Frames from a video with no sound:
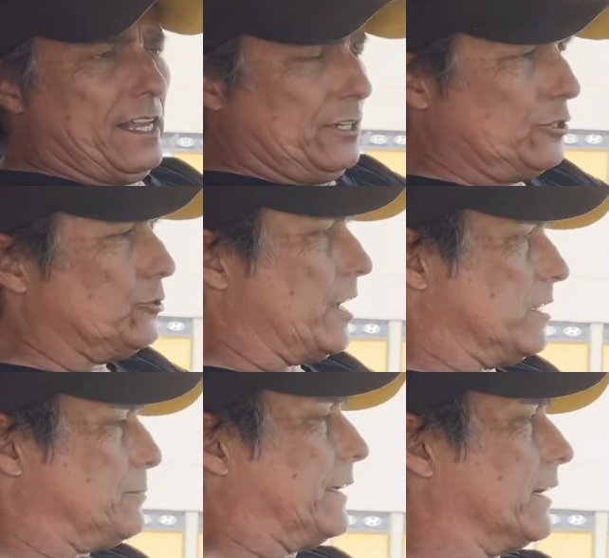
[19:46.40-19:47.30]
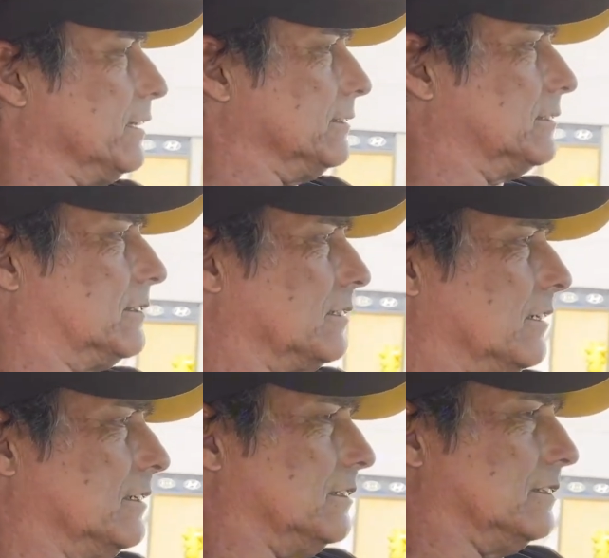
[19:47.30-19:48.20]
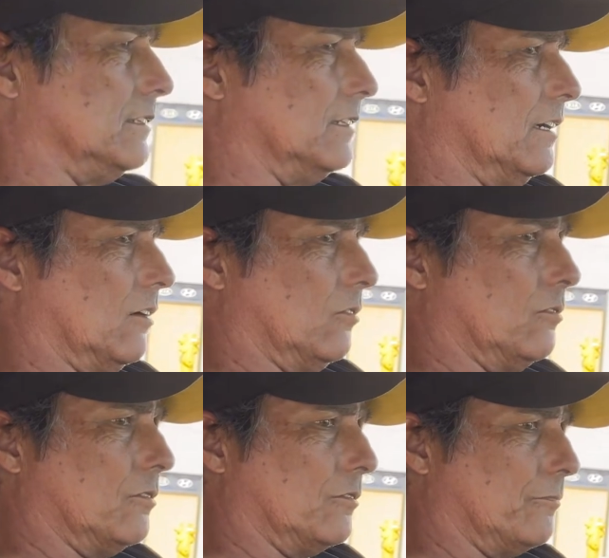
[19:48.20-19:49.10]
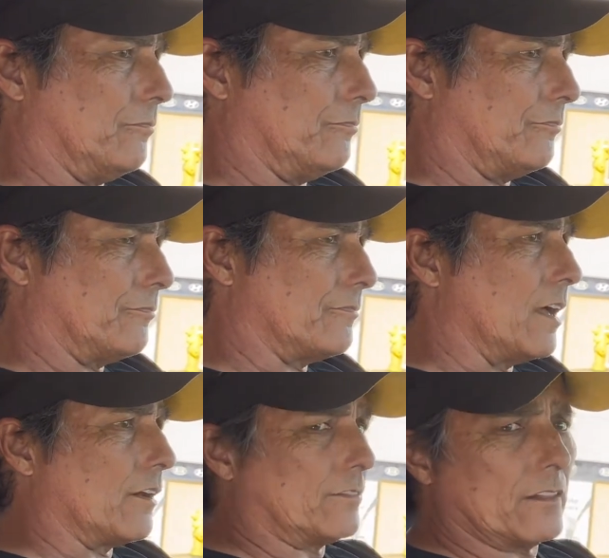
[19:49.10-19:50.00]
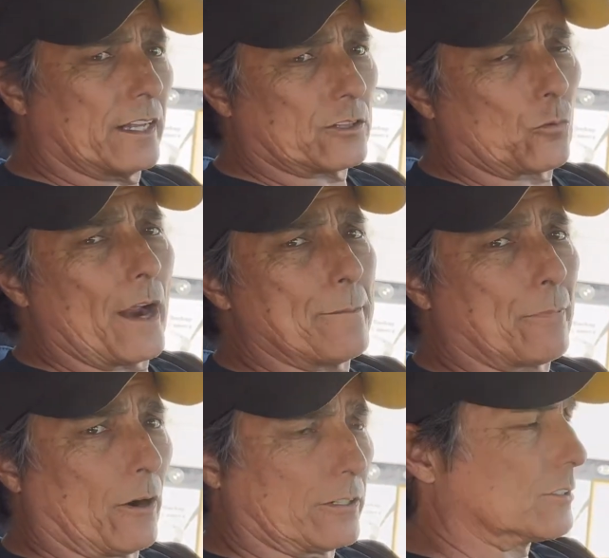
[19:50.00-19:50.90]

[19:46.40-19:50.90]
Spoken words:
2 days because, you know, not the right parts.